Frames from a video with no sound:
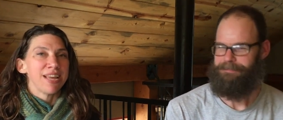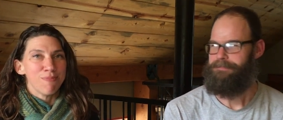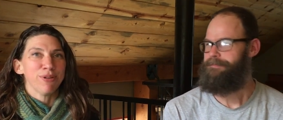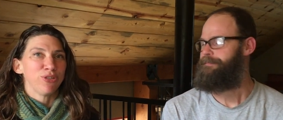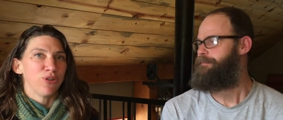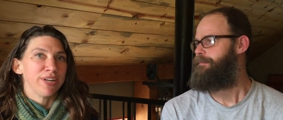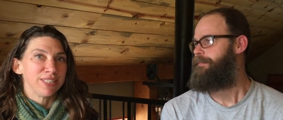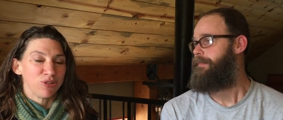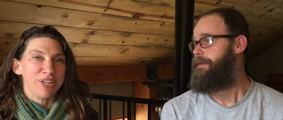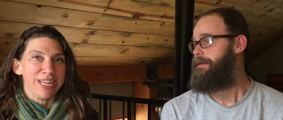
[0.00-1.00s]
Speaker 1: temperature
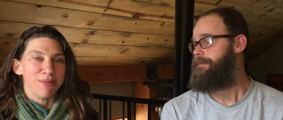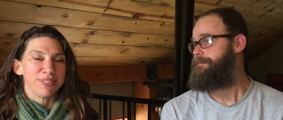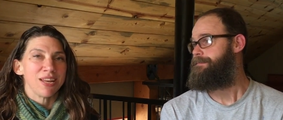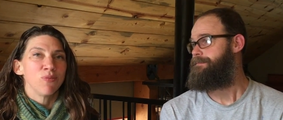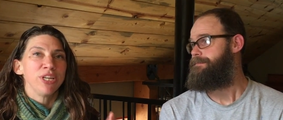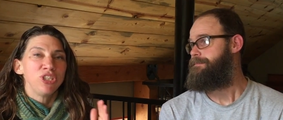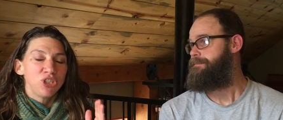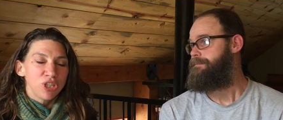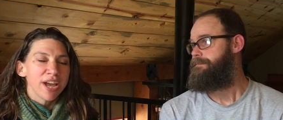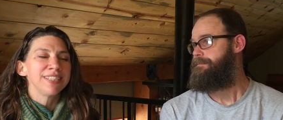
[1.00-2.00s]
extremes and we
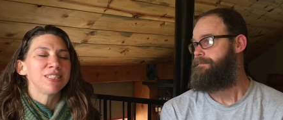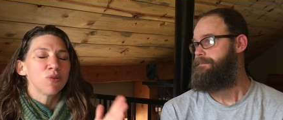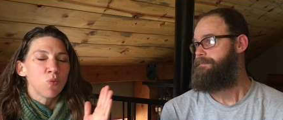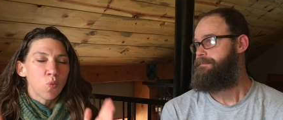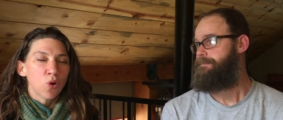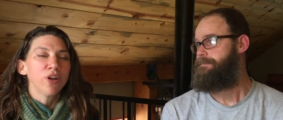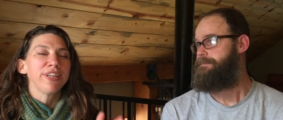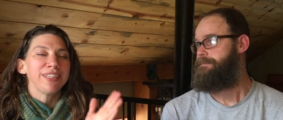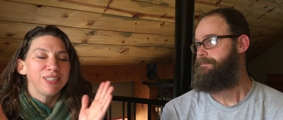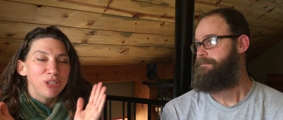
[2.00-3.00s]
just
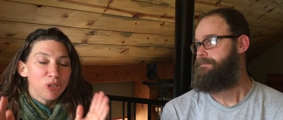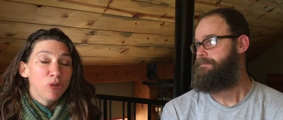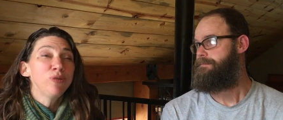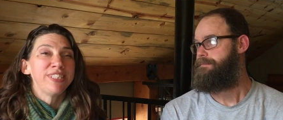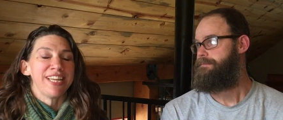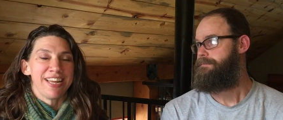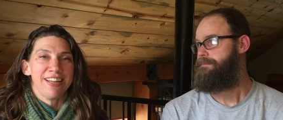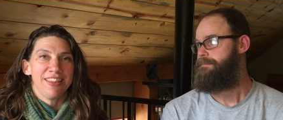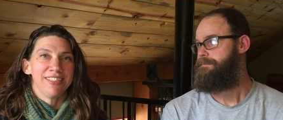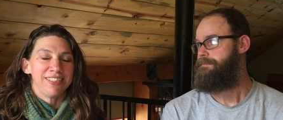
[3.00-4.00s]
weren't
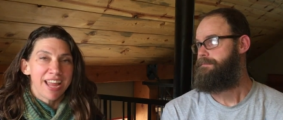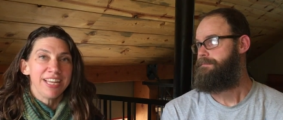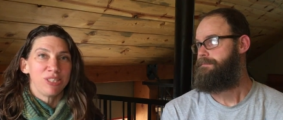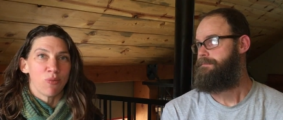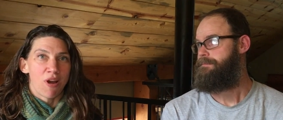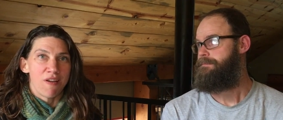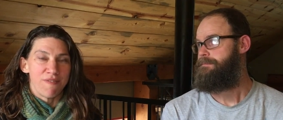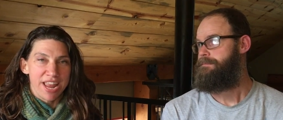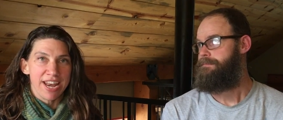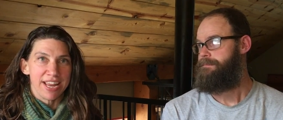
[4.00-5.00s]
using the site to our
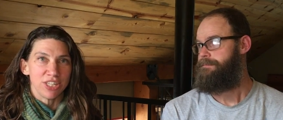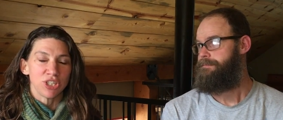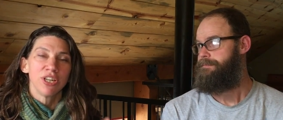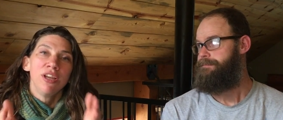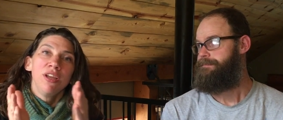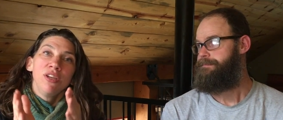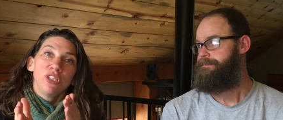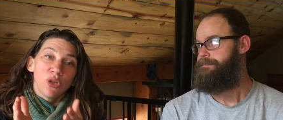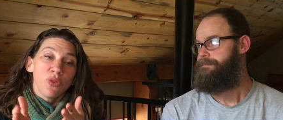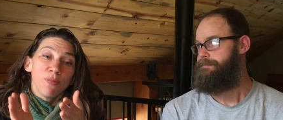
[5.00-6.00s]
advantage.
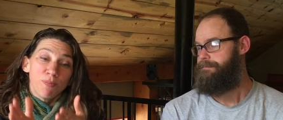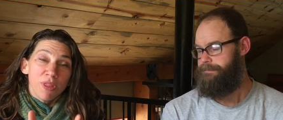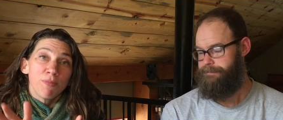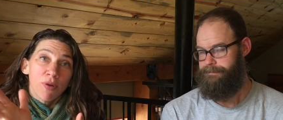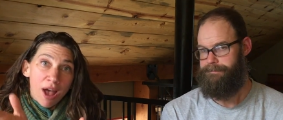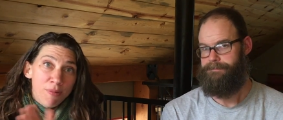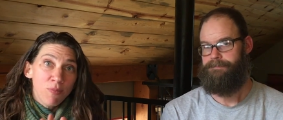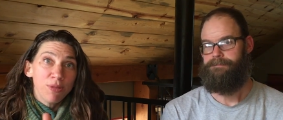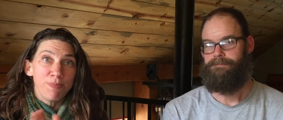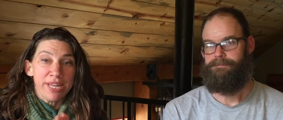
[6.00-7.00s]
So the, the
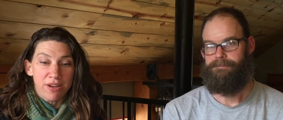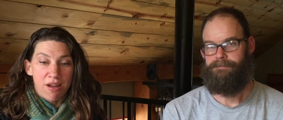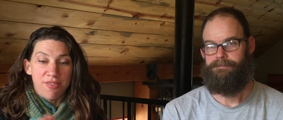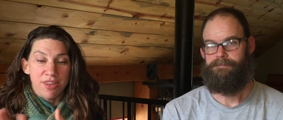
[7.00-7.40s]
problem with being on